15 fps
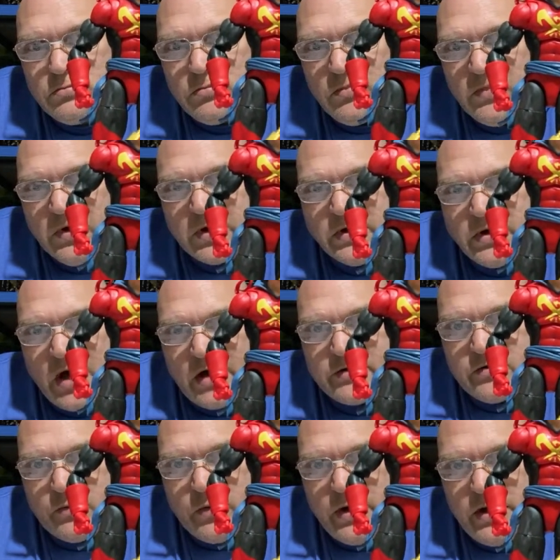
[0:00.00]
You can dodge
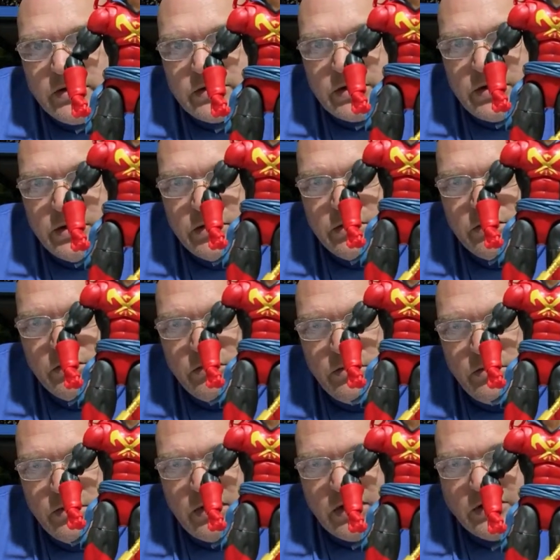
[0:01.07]
a wrench, you can